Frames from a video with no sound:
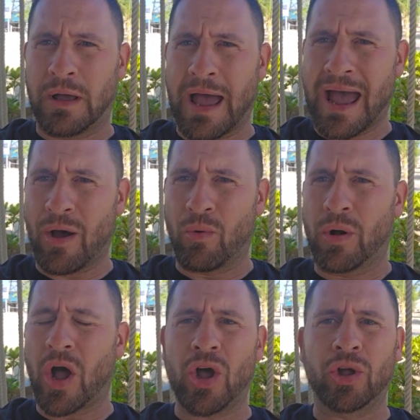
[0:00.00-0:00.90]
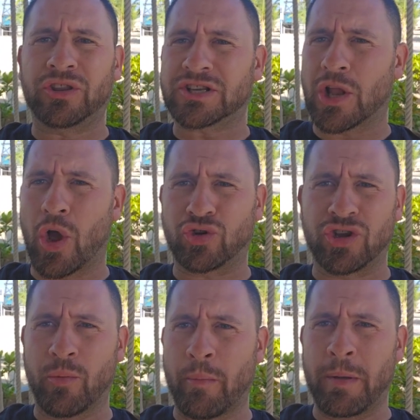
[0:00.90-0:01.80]
I heard this last
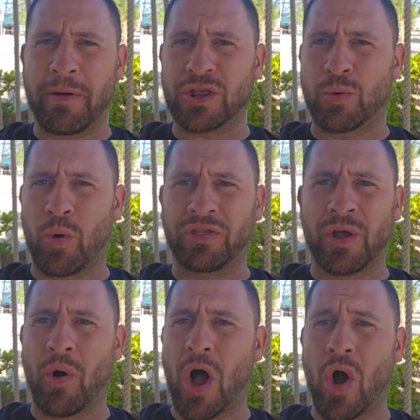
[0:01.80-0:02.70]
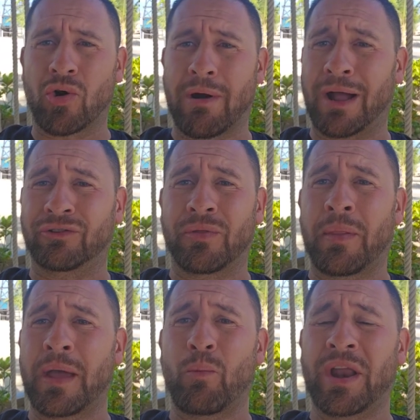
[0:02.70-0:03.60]
year when we beat them 1-0 at our ground and
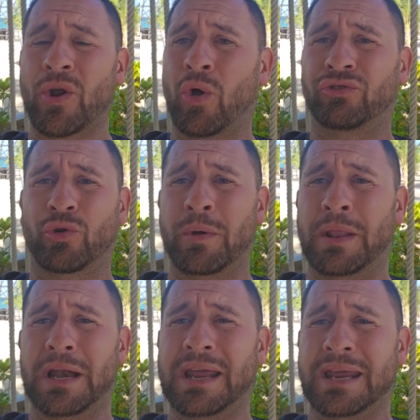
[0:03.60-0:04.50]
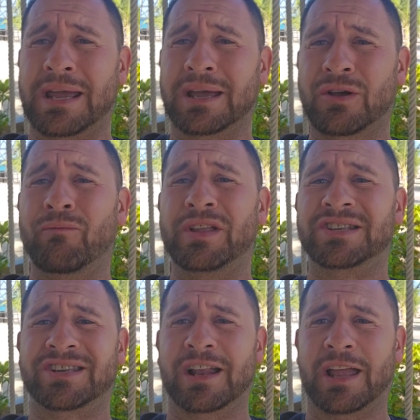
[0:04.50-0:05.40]
then they went on to win the league
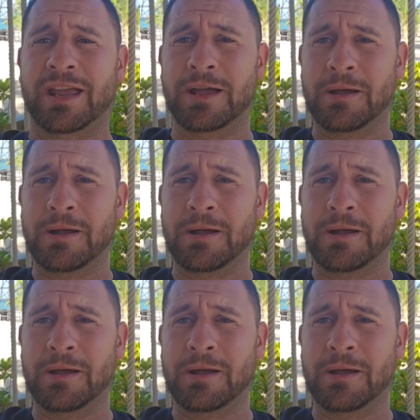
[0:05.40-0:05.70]
convincingly.